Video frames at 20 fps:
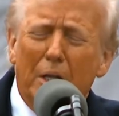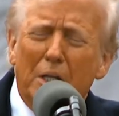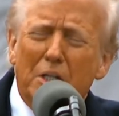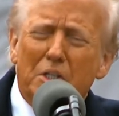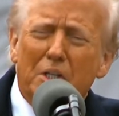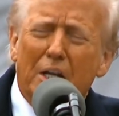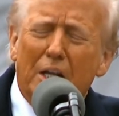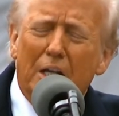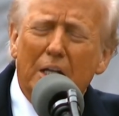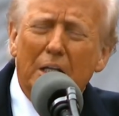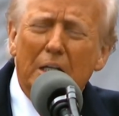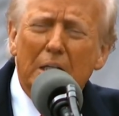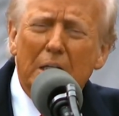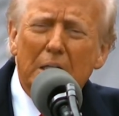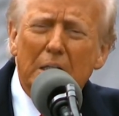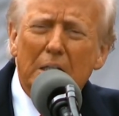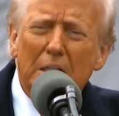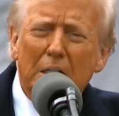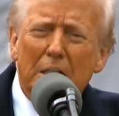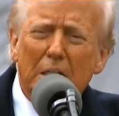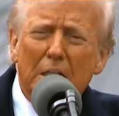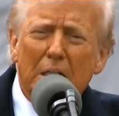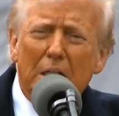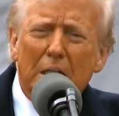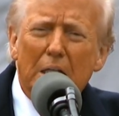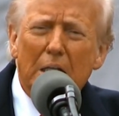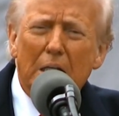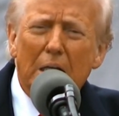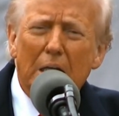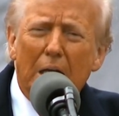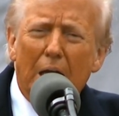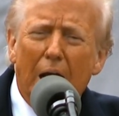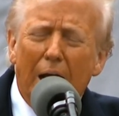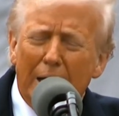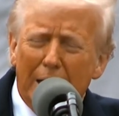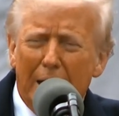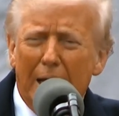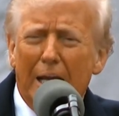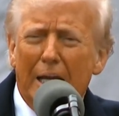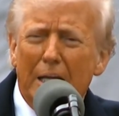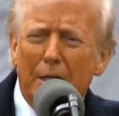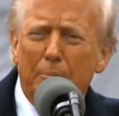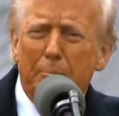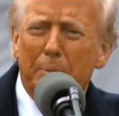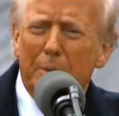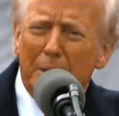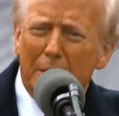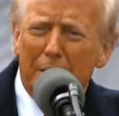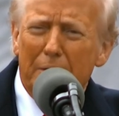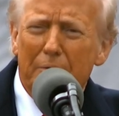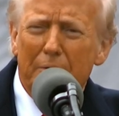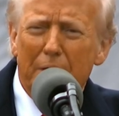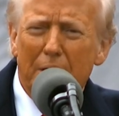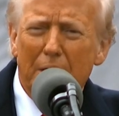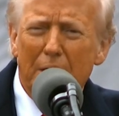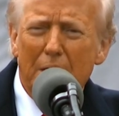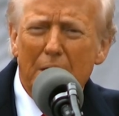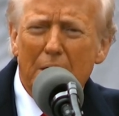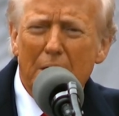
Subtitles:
He said, I can't believe it.